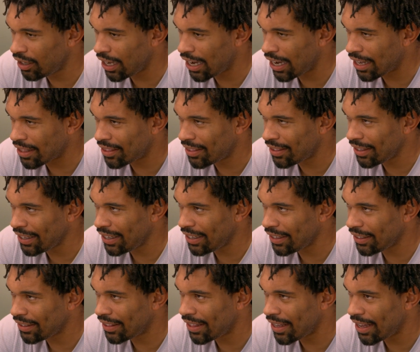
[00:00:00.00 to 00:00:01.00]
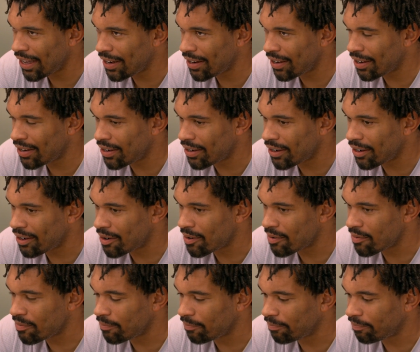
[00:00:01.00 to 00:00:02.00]
I think that
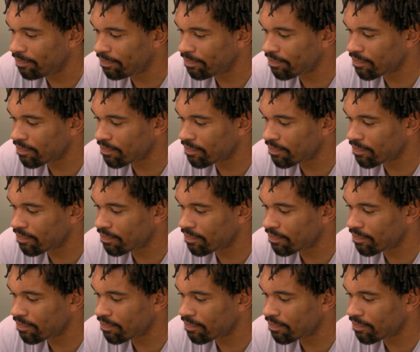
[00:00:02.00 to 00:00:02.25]
um